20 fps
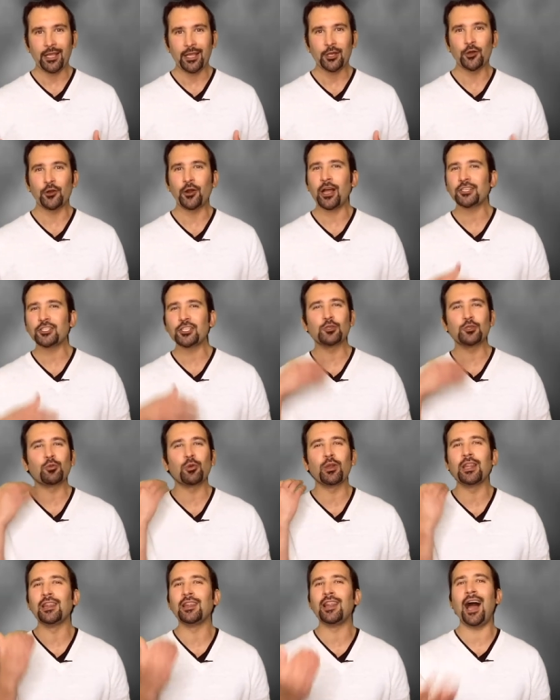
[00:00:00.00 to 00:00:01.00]
You're not just
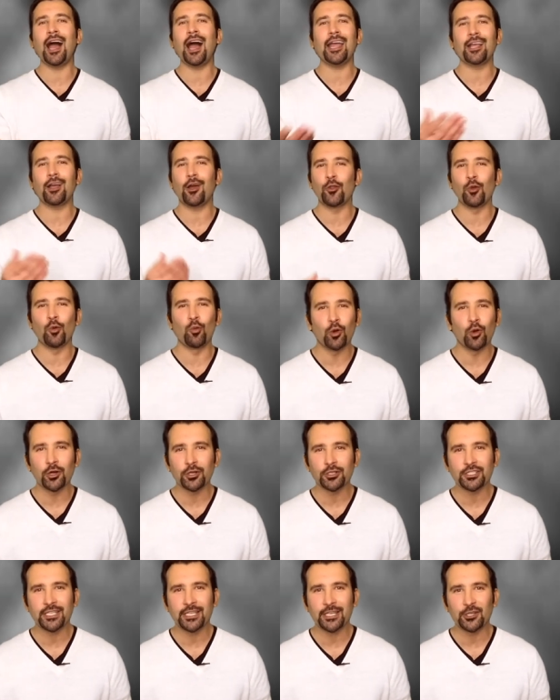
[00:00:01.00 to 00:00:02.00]
relying on the
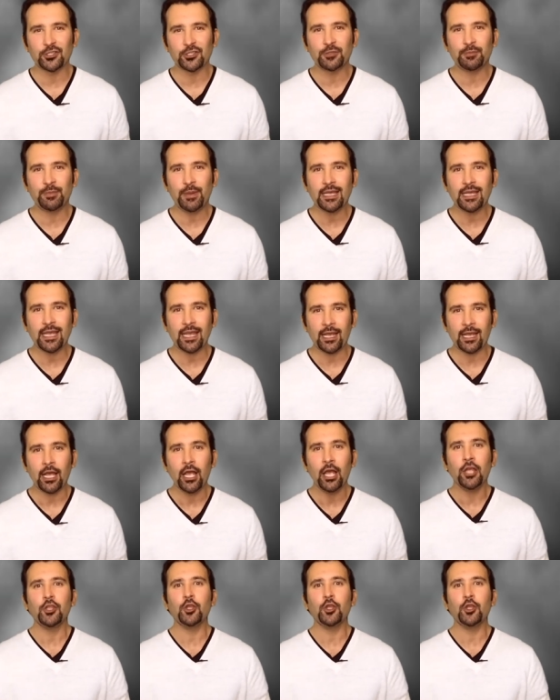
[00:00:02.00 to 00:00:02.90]
words that you're speaking,